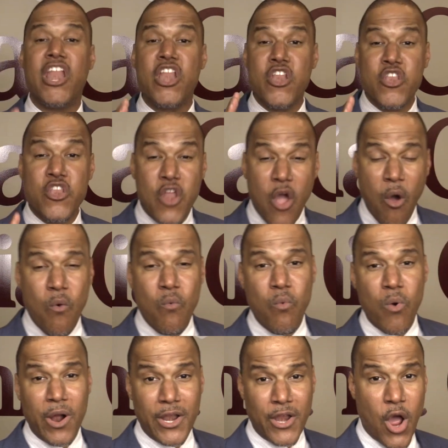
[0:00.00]
no
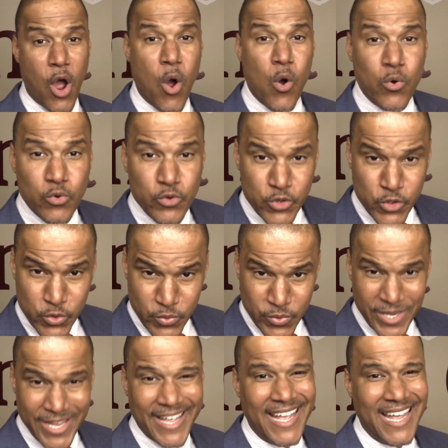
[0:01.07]
one owes you
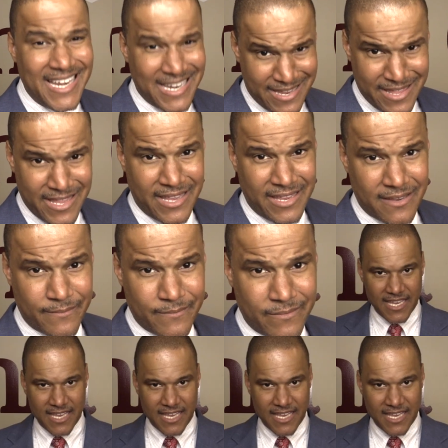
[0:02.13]
anything.